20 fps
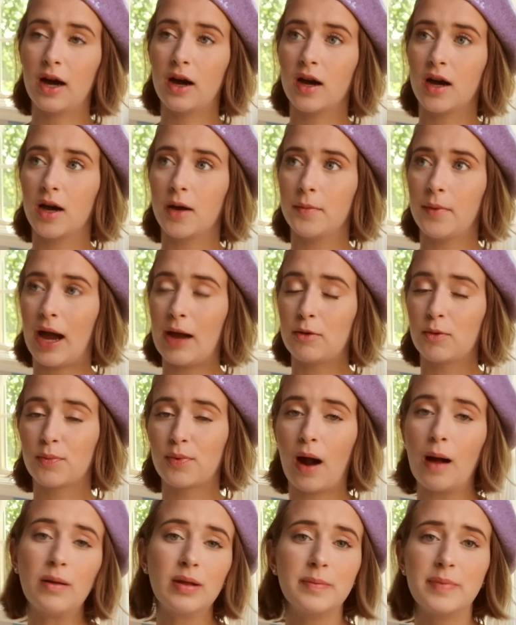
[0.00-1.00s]
I will
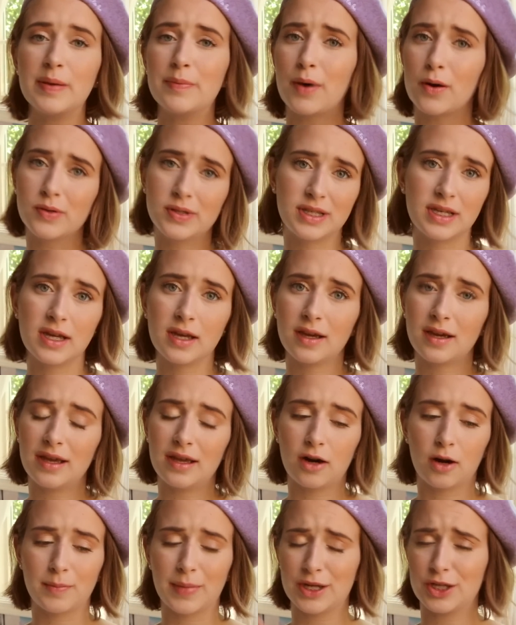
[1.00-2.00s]
probably be posting
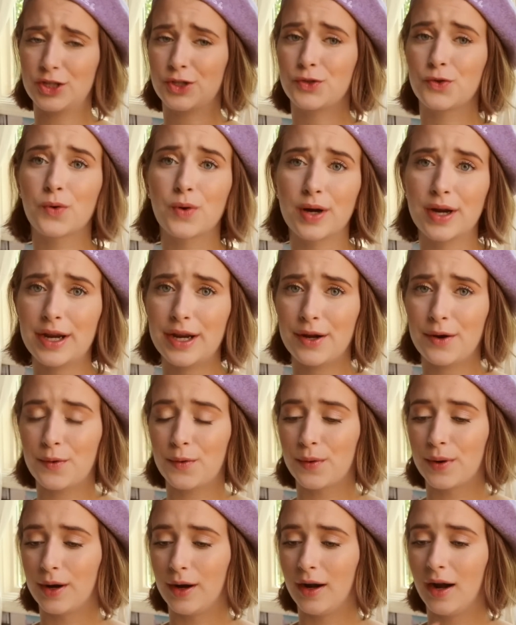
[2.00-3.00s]
it on my story
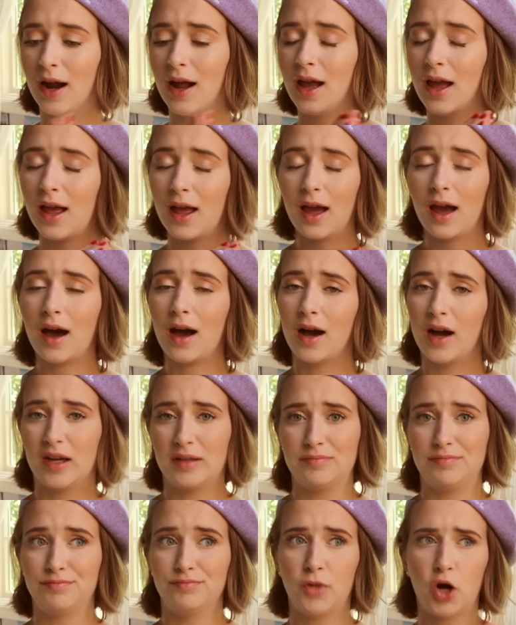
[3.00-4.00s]
or
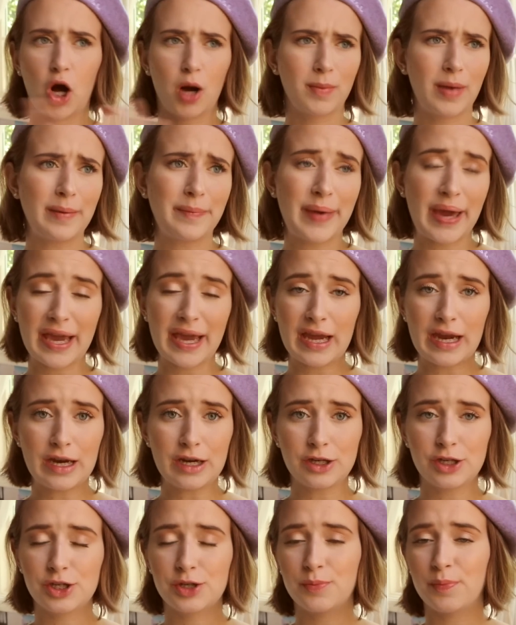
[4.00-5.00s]
on my
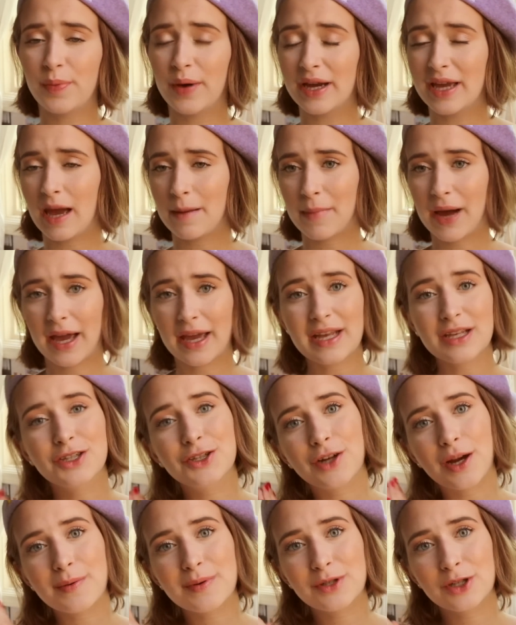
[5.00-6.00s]
page. But yeah, my
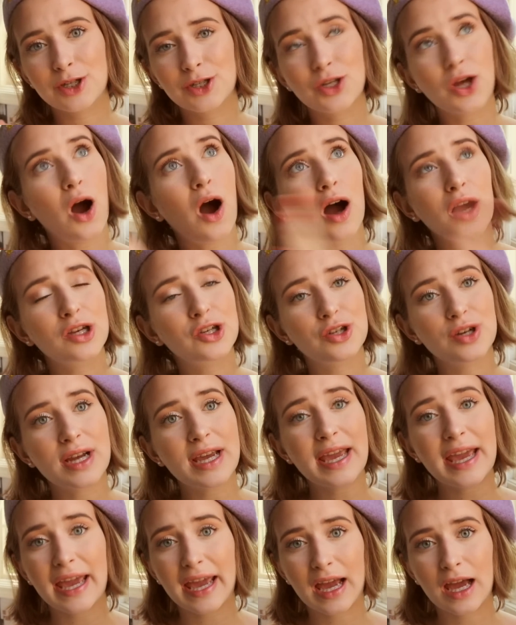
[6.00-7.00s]
Instagram is just
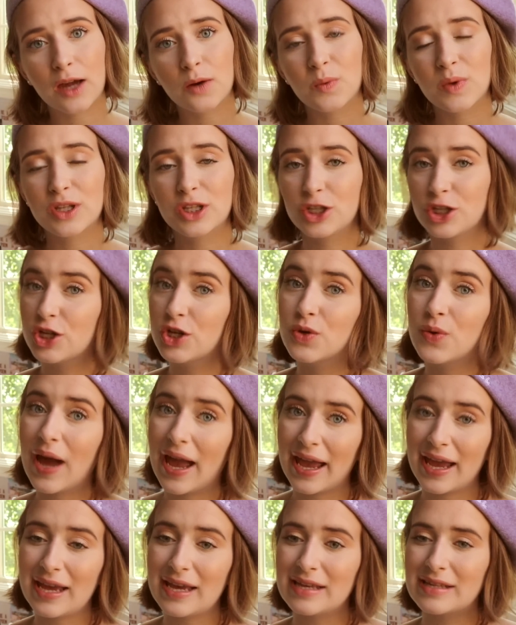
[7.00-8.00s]
Audrey, and with 2
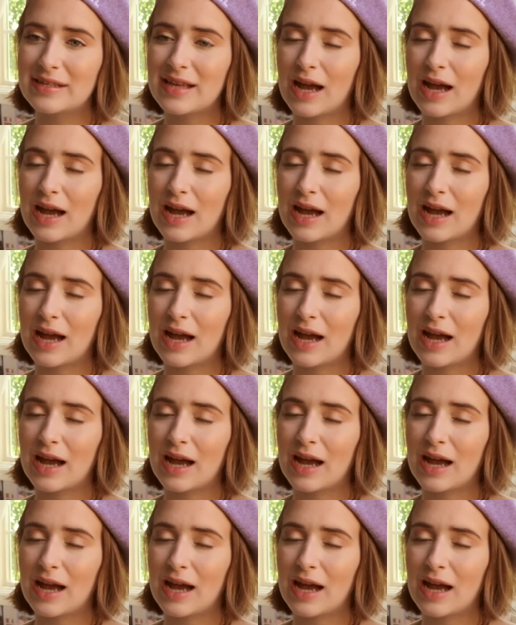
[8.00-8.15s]
A's.